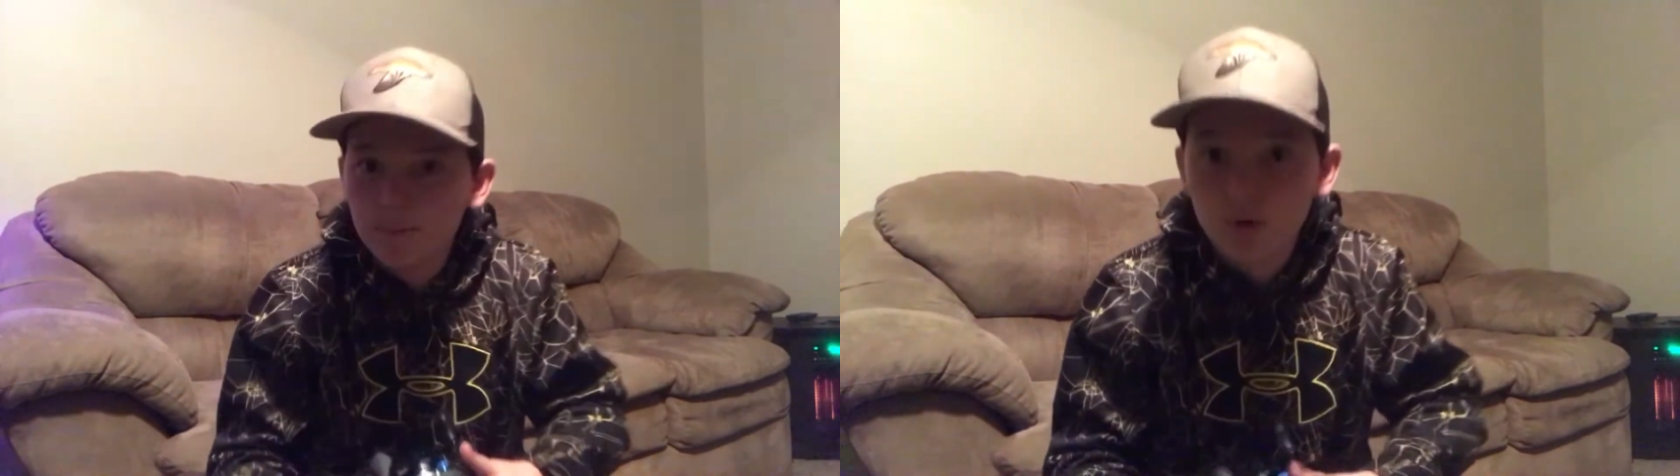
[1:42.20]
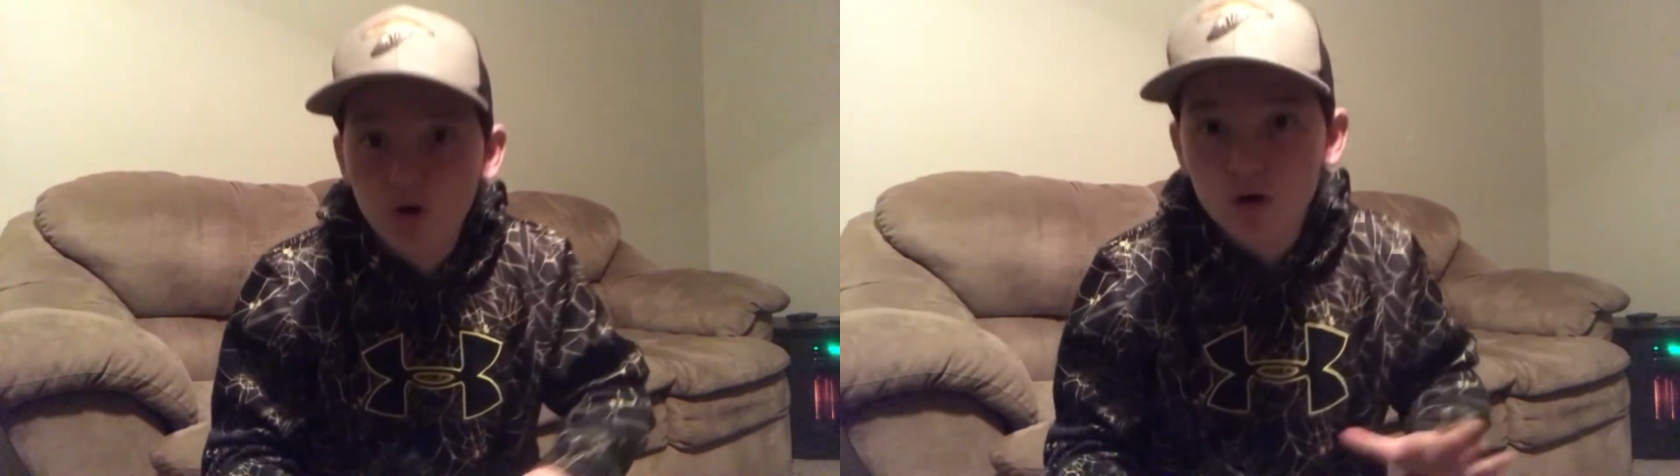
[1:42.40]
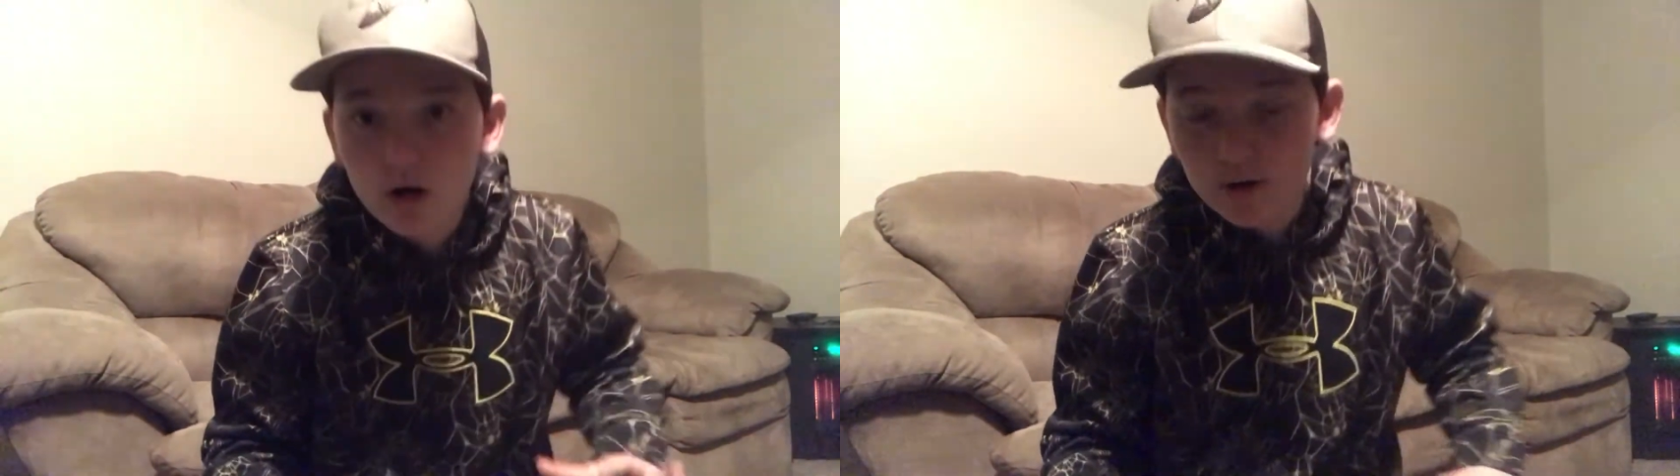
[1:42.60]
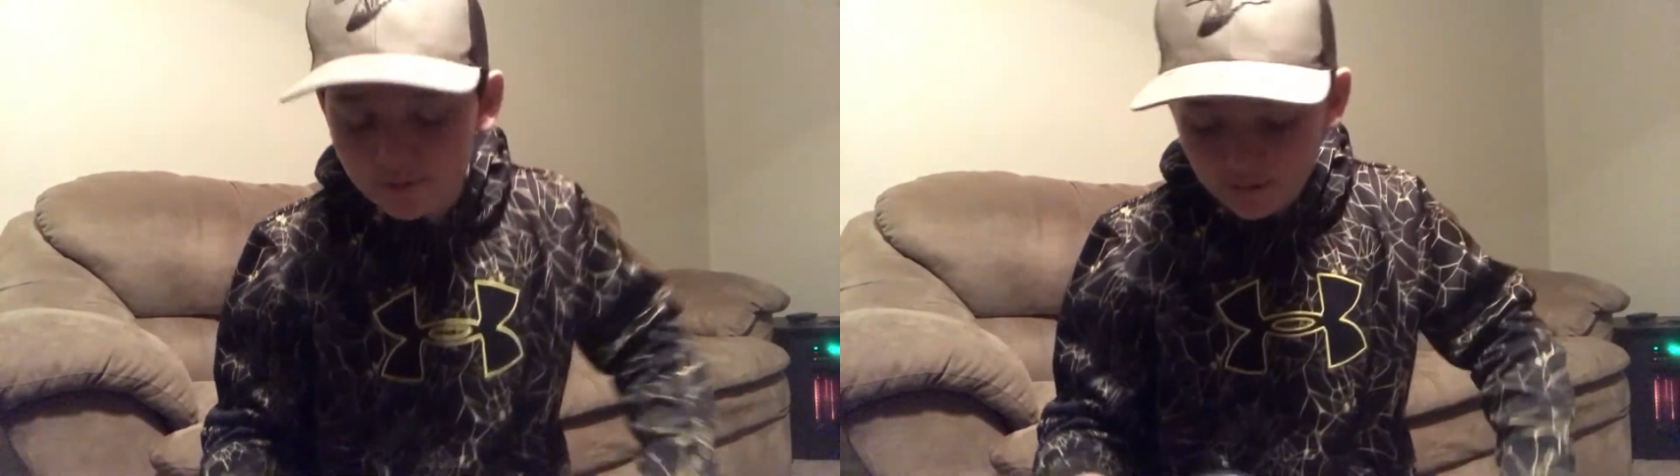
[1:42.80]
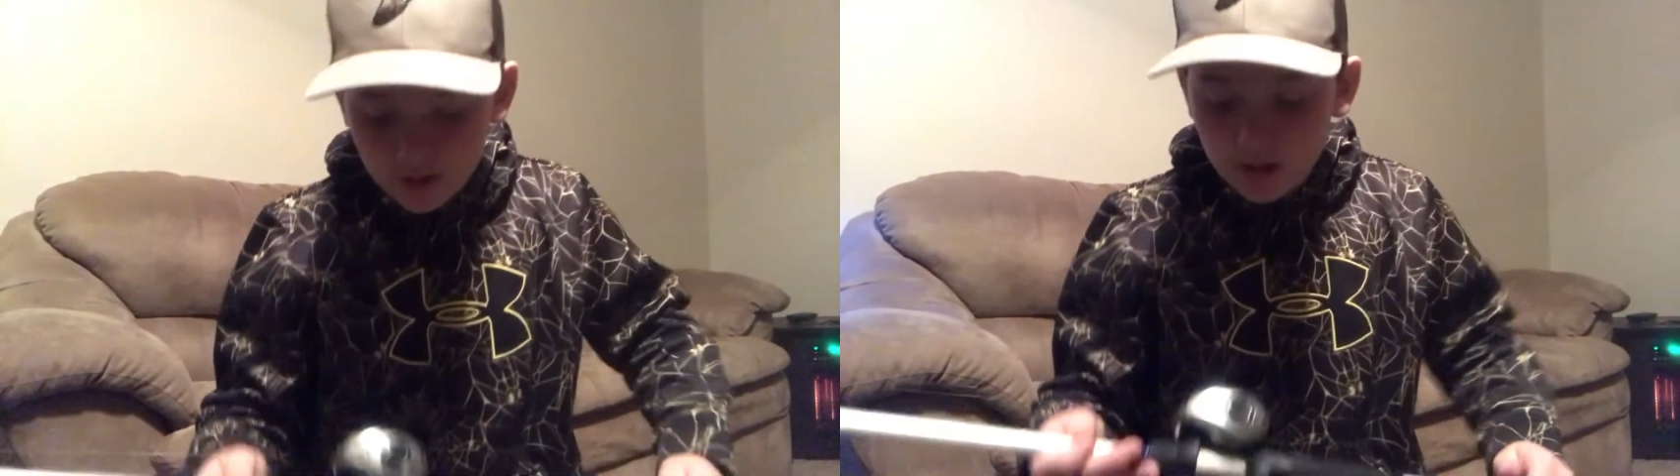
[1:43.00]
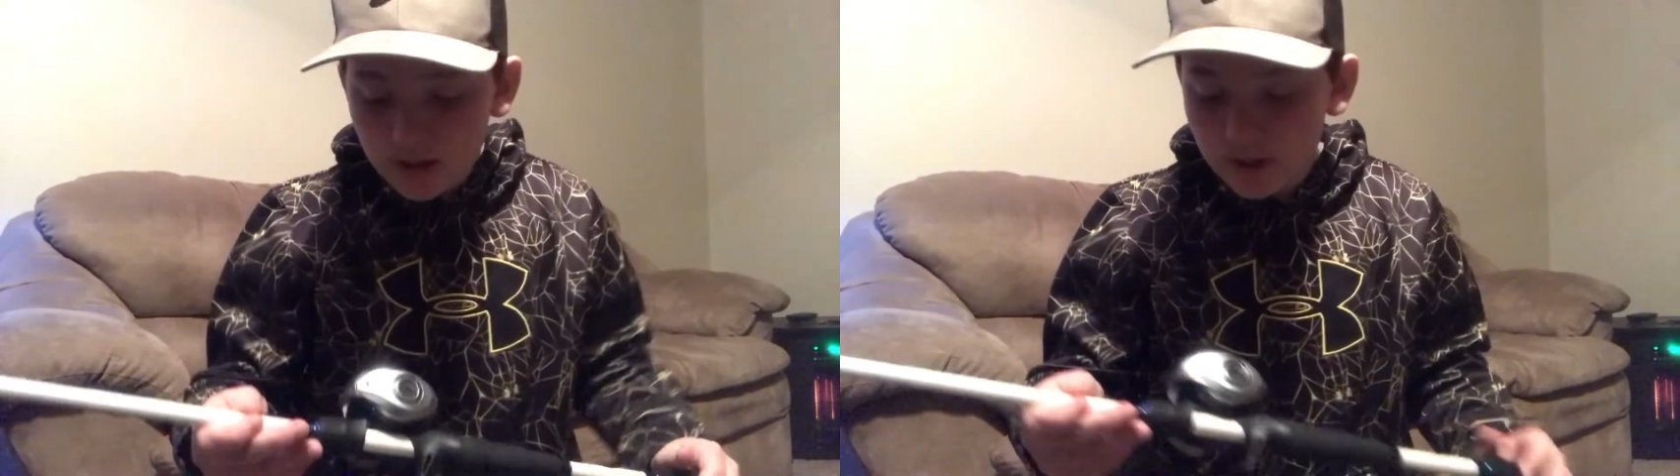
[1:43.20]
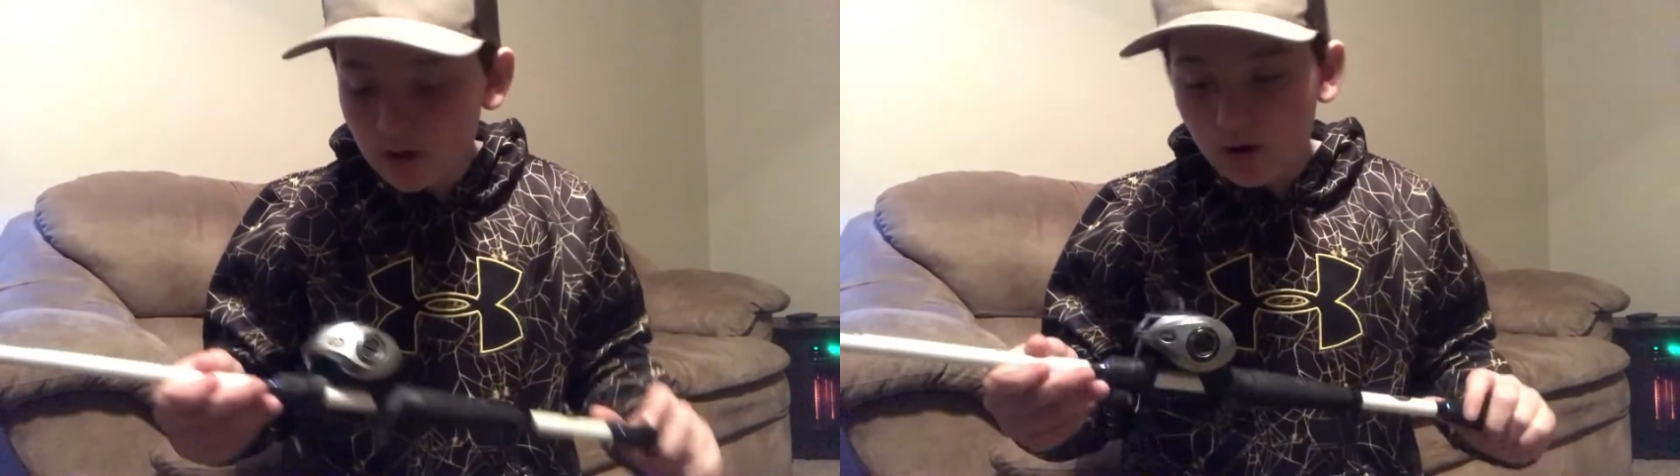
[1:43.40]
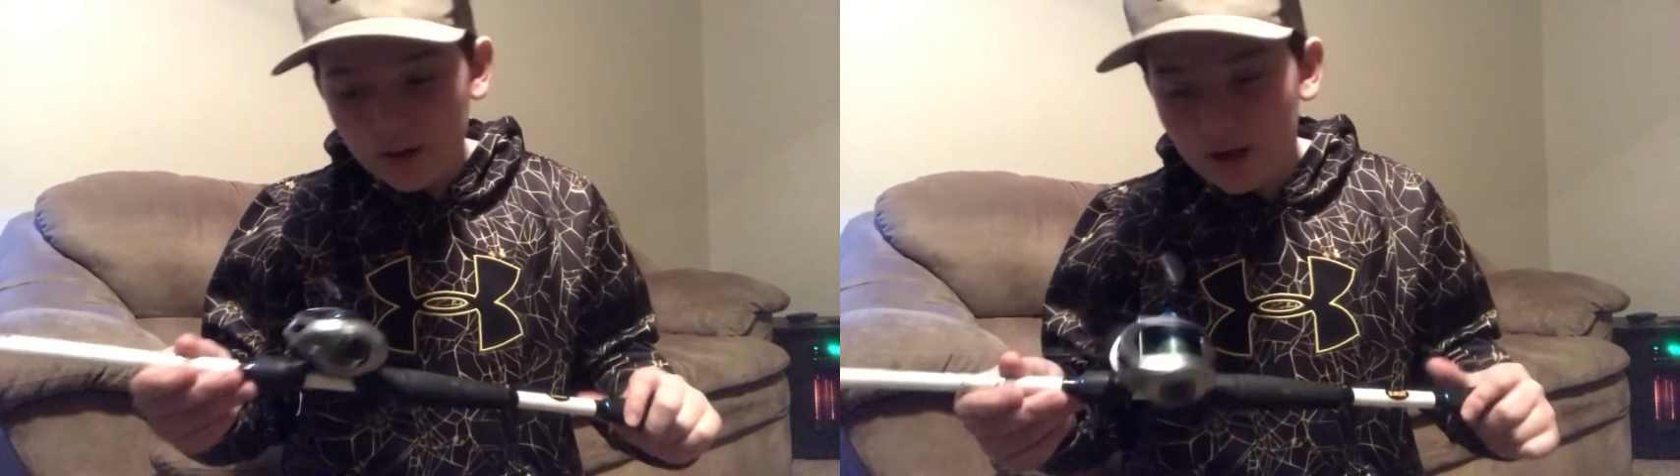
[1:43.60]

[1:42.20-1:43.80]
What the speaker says: broke off, and all I